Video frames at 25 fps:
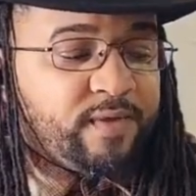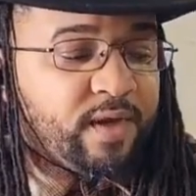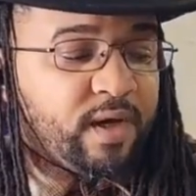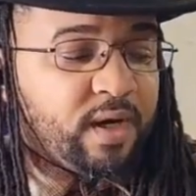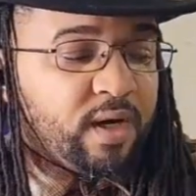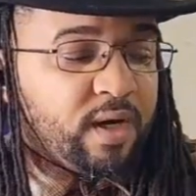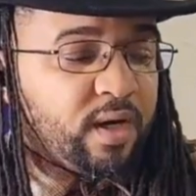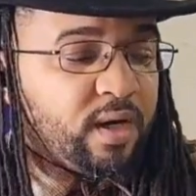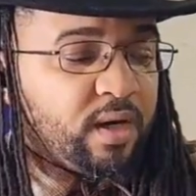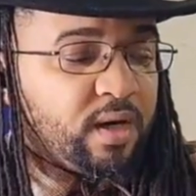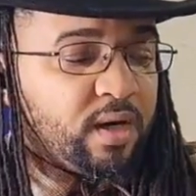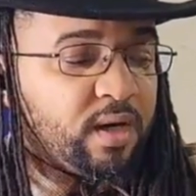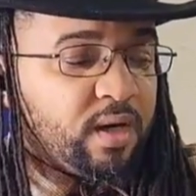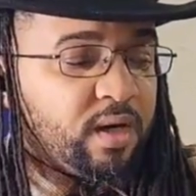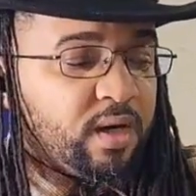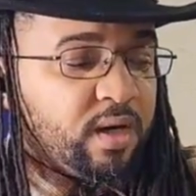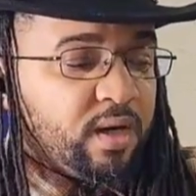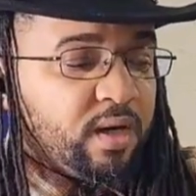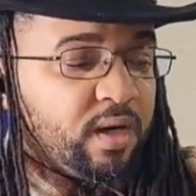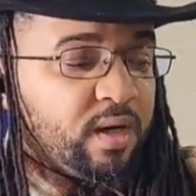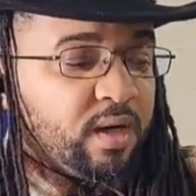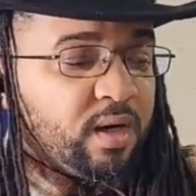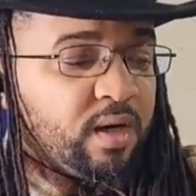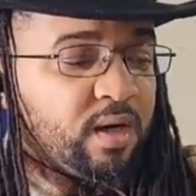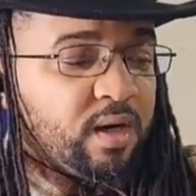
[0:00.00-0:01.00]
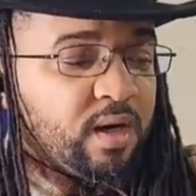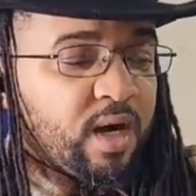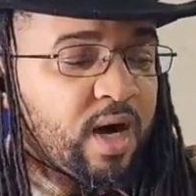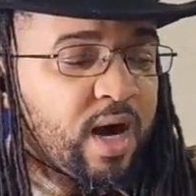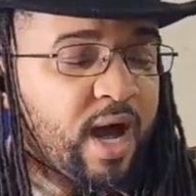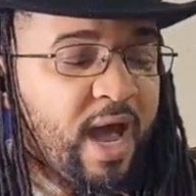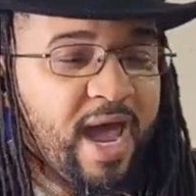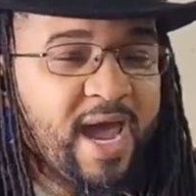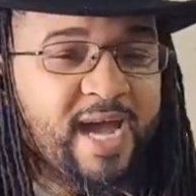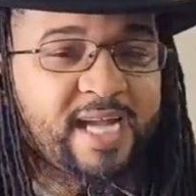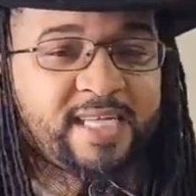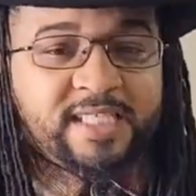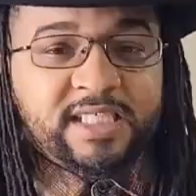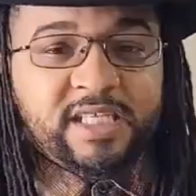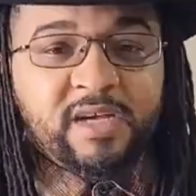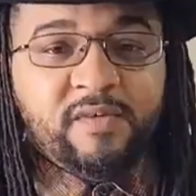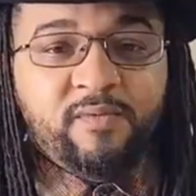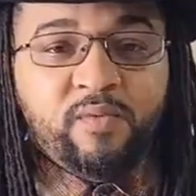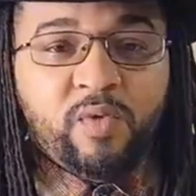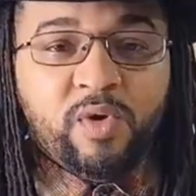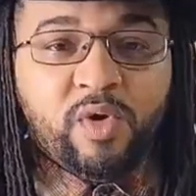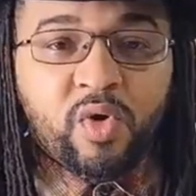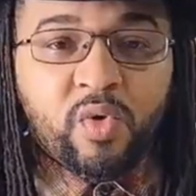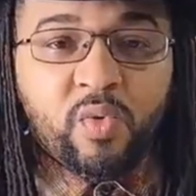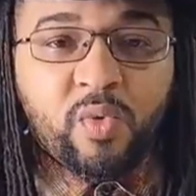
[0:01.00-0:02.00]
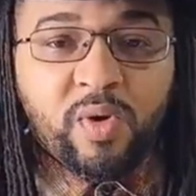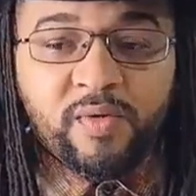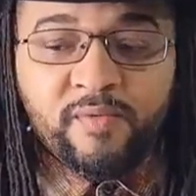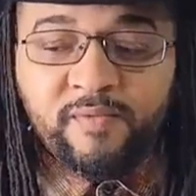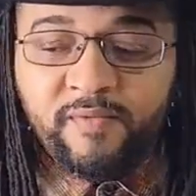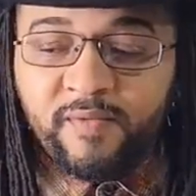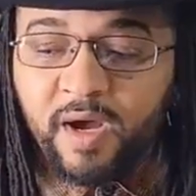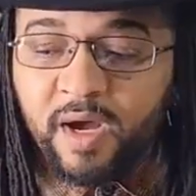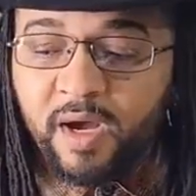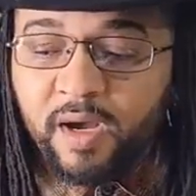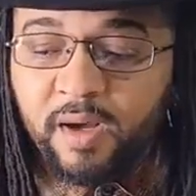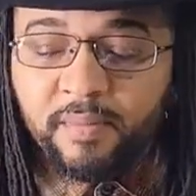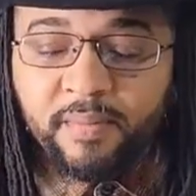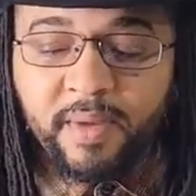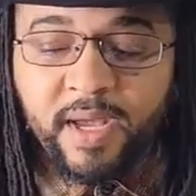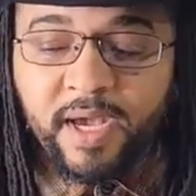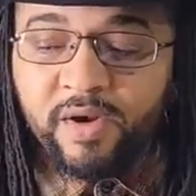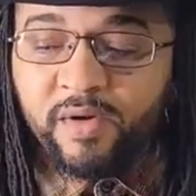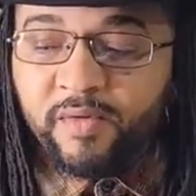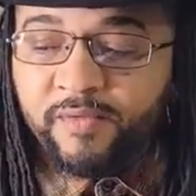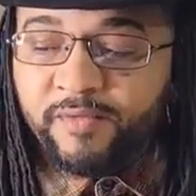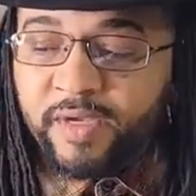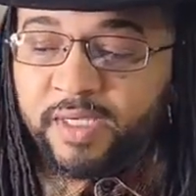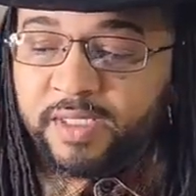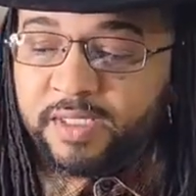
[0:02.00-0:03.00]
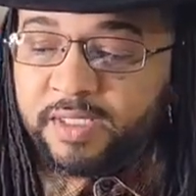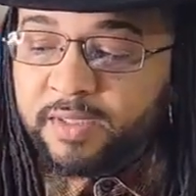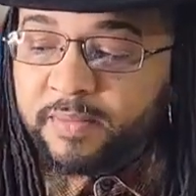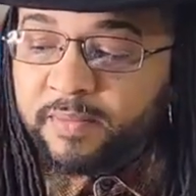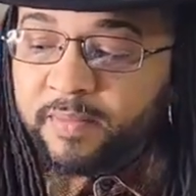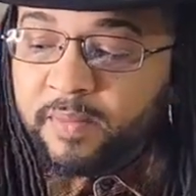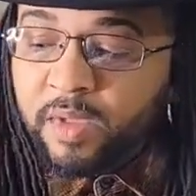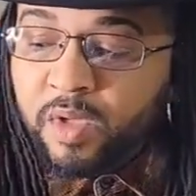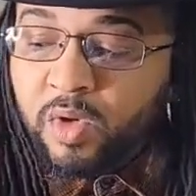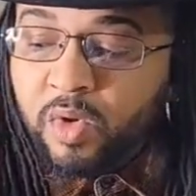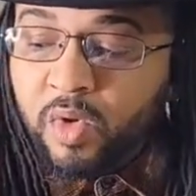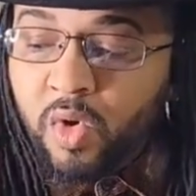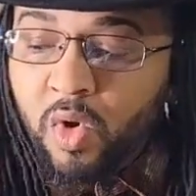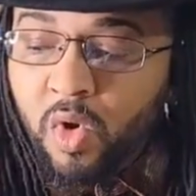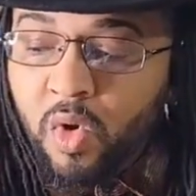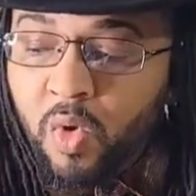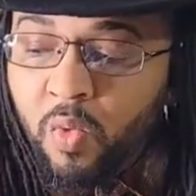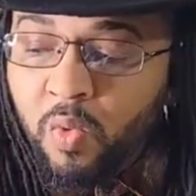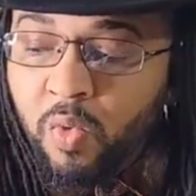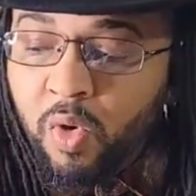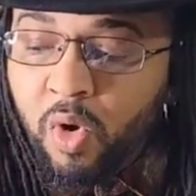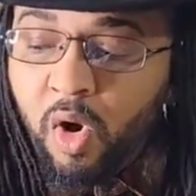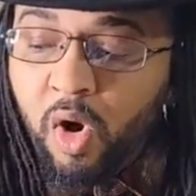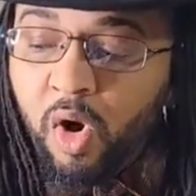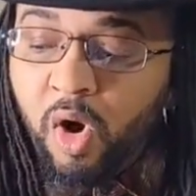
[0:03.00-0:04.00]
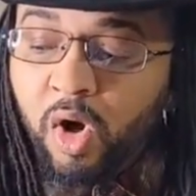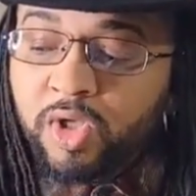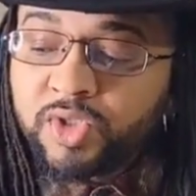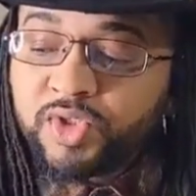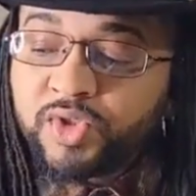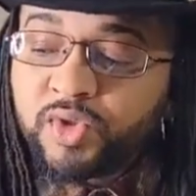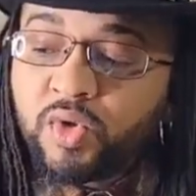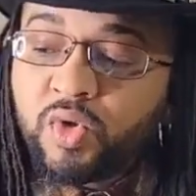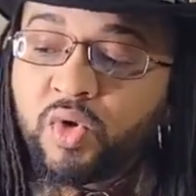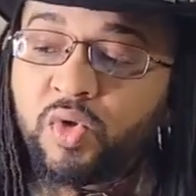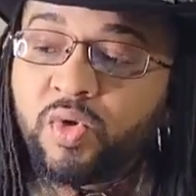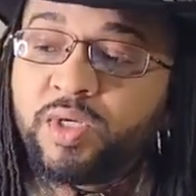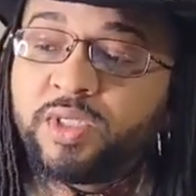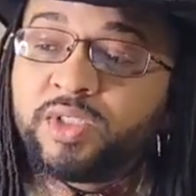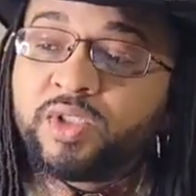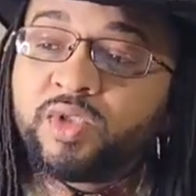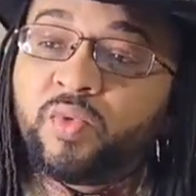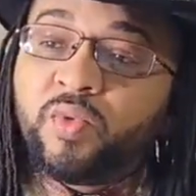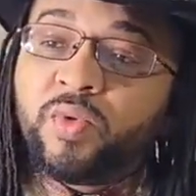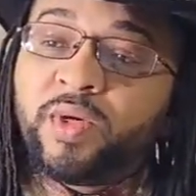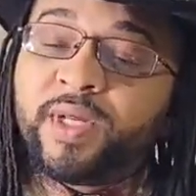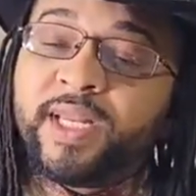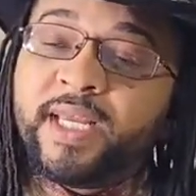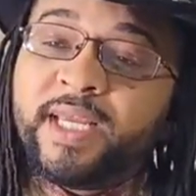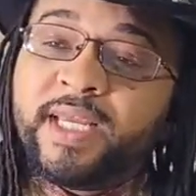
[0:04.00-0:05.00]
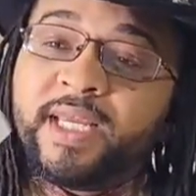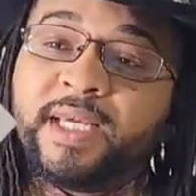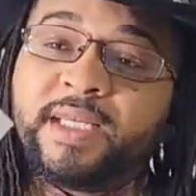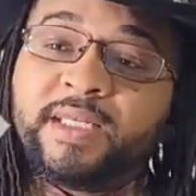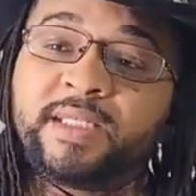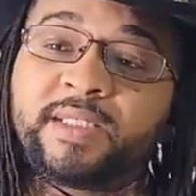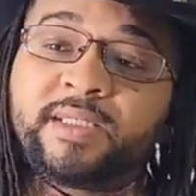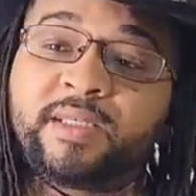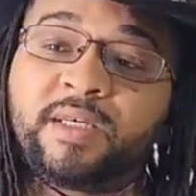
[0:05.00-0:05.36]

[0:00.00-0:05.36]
the SF 101 interfacing. We're also going to want to get